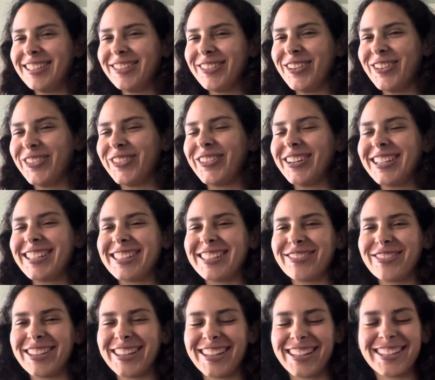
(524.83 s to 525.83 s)
what is
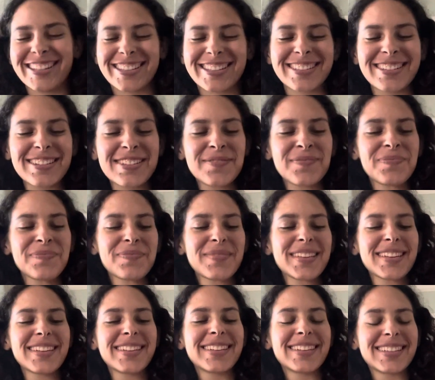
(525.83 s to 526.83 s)
with this?
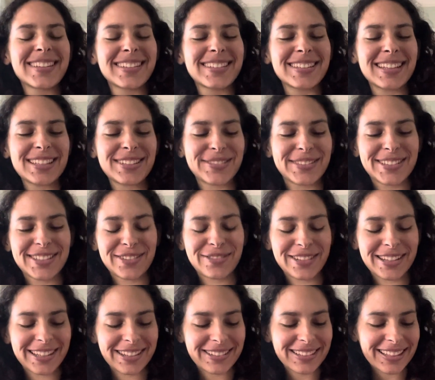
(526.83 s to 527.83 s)
That's for
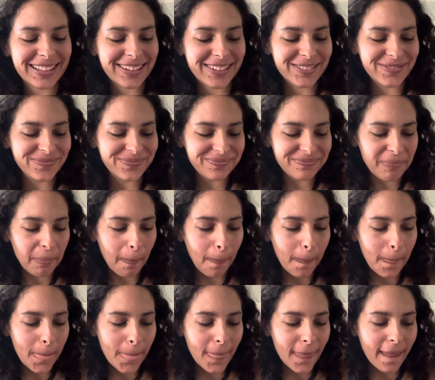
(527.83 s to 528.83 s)
someone out there.
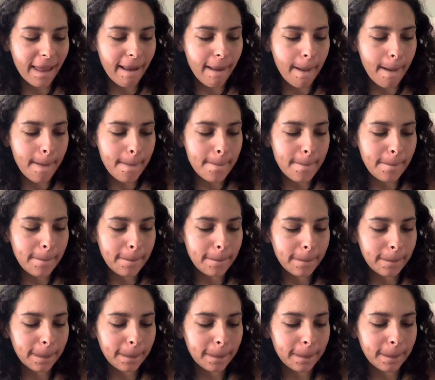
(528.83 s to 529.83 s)
Um,
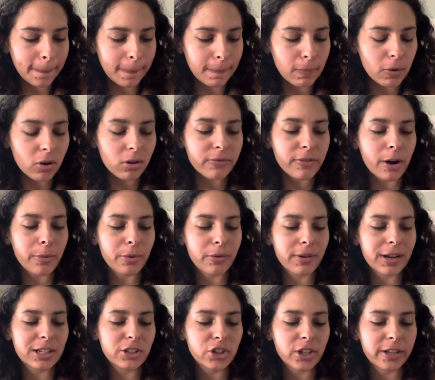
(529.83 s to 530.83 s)
mode of
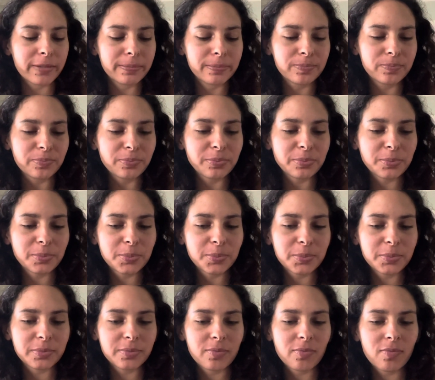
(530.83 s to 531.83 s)
operation.
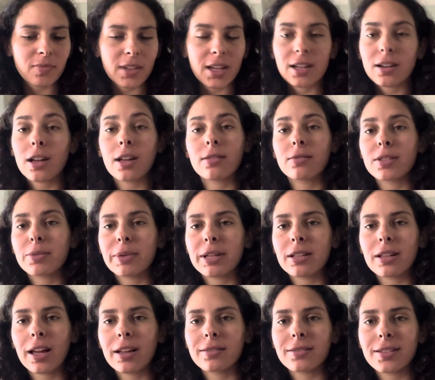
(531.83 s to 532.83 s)
And I don't speak
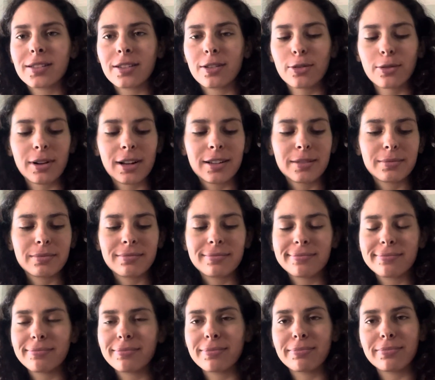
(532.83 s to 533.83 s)
Latin, so I
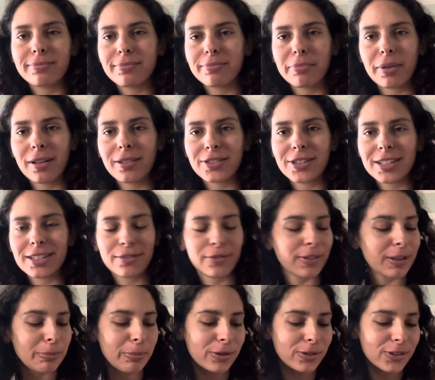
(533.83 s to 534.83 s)
apologize if
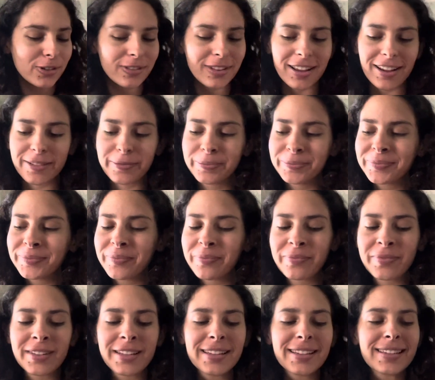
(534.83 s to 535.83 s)
I butchered that.
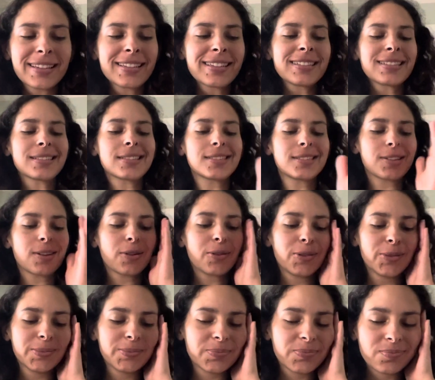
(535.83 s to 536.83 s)

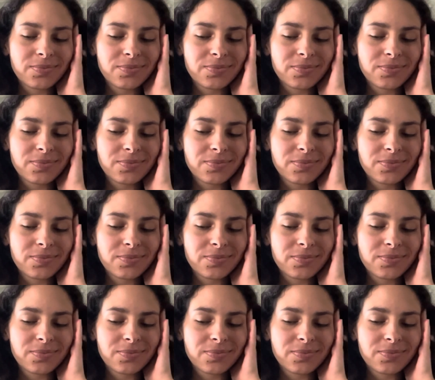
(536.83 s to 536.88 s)
So